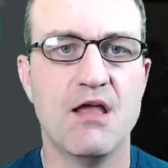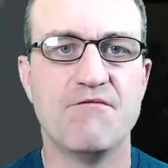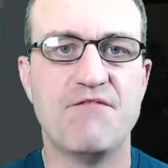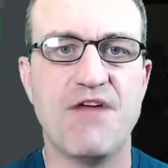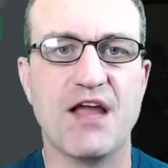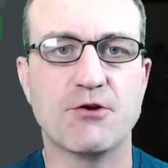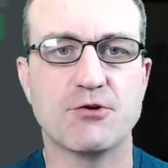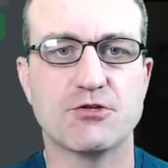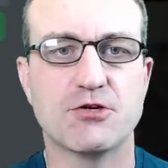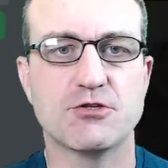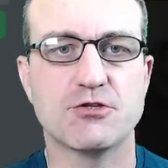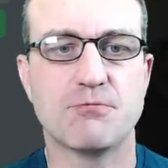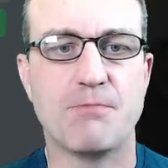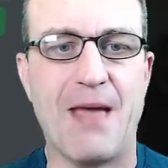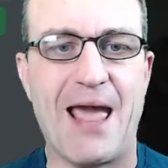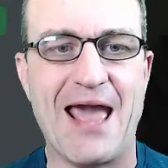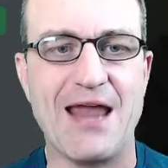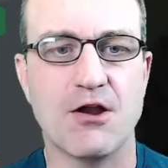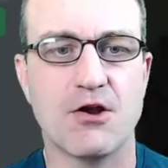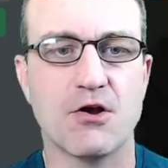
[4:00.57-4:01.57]
Vanquisher's
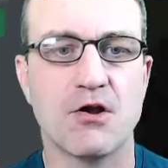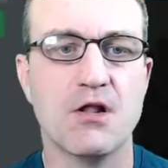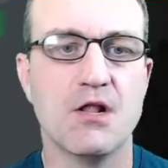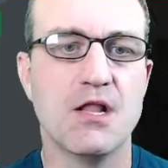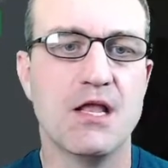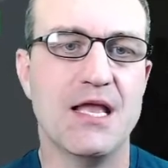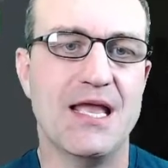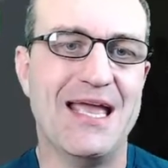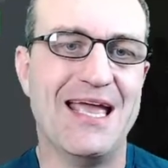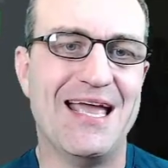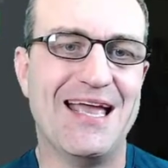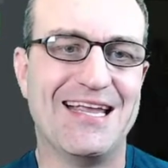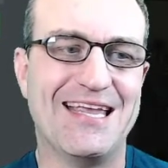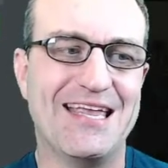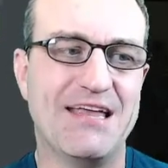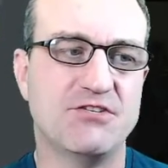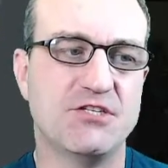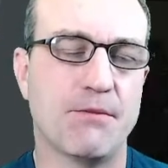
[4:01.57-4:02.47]
Banner. It gives you